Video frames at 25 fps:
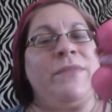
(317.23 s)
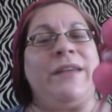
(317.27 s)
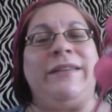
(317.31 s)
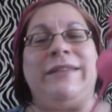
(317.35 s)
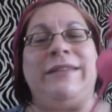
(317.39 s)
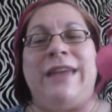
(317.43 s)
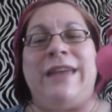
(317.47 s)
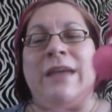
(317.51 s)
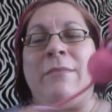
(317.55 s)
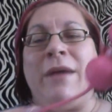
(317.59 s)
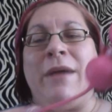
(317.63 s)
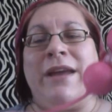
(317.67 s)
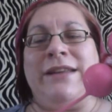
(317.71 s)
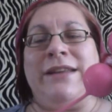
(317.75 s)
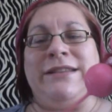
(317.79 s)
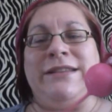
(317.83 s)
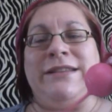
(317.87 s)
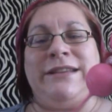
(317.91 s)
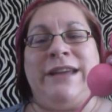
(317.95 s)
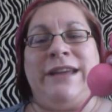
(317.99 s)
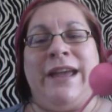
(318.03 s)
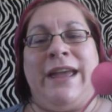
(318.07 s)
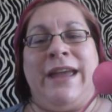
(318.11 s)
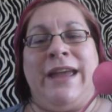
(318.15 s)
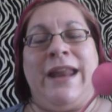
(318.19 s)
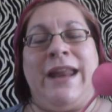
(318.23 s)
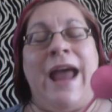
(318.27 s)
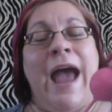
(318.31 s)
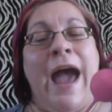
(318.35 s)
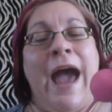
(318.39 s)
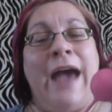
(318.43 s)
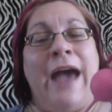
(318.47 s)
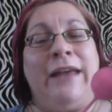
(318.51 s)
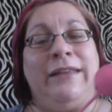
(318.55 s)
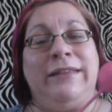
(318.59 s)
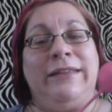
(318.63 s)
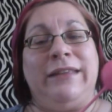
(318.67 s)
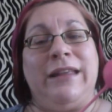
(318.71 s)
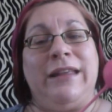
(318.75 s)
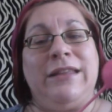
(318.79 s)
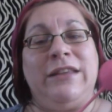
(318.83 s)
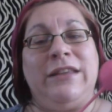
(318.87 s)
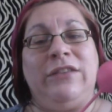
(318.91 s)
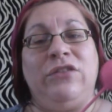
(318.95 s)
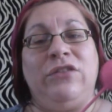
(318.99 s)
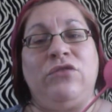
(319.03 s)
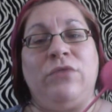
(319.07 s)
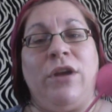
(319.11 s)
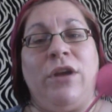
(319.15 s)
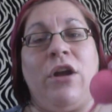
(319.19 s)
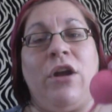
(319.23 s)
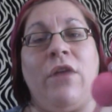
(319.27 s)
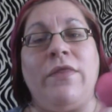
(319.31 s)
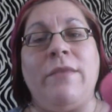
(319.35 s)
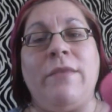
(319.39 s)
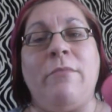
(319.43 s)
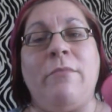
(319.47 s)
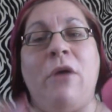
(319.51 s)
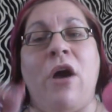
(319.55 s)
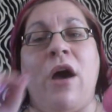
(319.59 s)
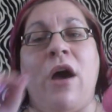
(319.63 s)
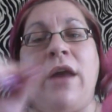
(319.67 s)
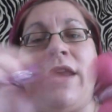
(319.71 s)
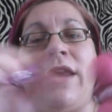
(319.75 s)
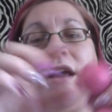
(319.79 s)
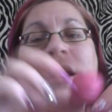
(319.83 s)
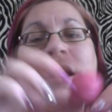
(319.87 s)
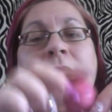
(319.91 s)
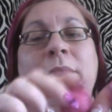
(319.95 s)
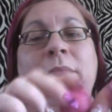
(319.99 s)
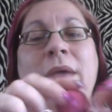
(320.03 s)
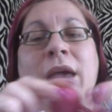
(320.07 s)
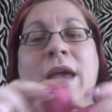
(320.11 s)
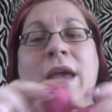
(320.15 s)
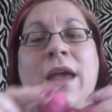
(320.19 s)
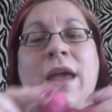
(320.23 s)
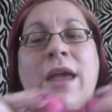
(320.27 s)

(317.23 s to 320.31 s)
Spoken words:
Same idea. It has the string on the bottom.